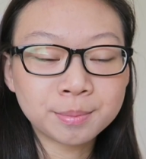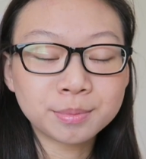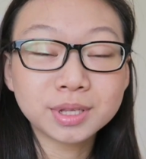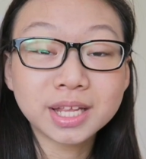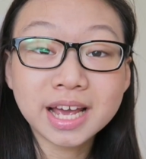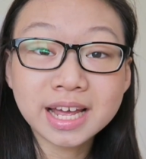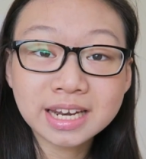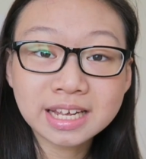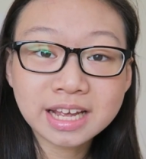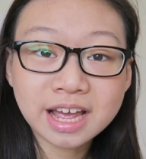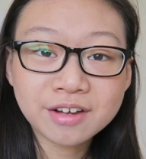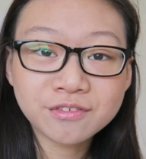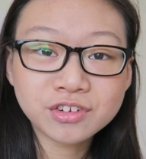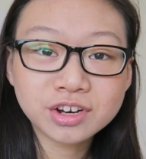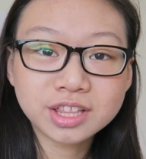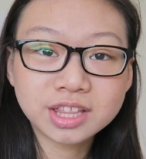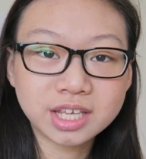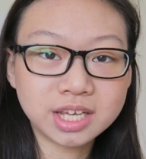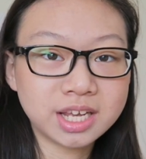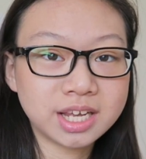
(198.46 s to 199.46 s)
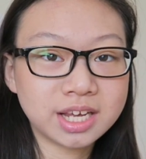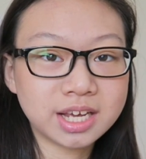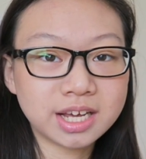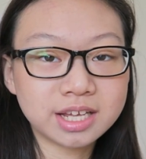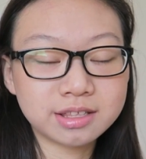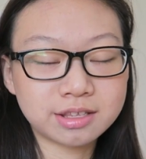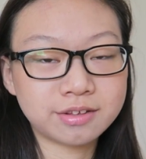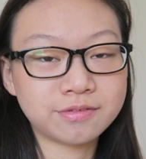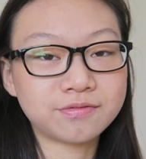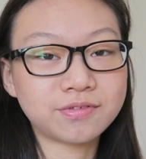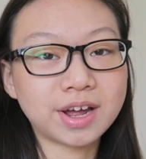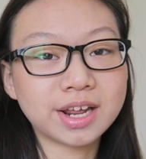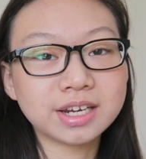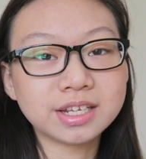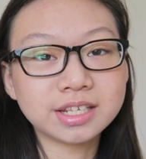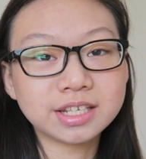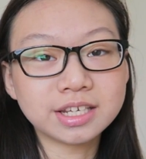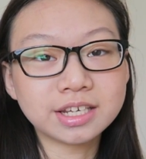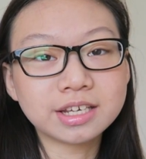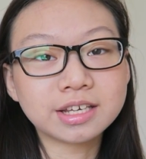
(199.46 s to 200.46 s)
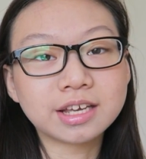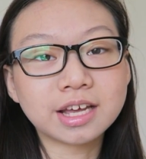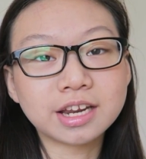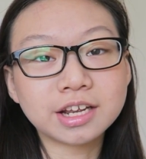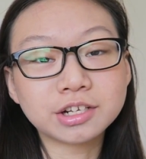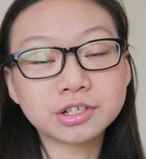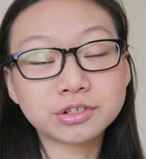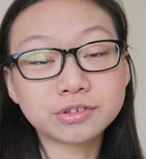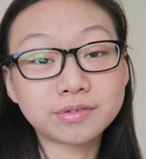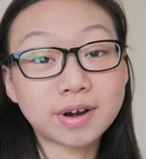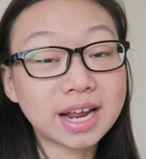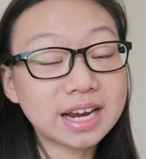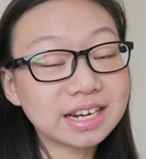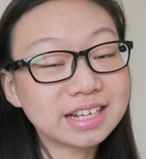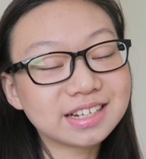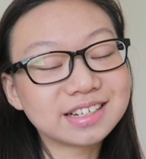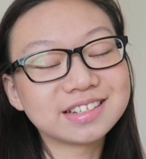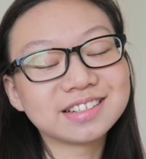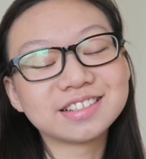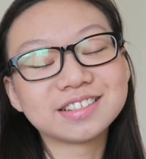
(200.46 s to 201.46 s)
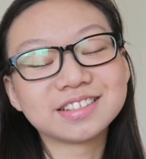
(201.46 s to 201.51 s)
planning everything, and then finally getting to write it.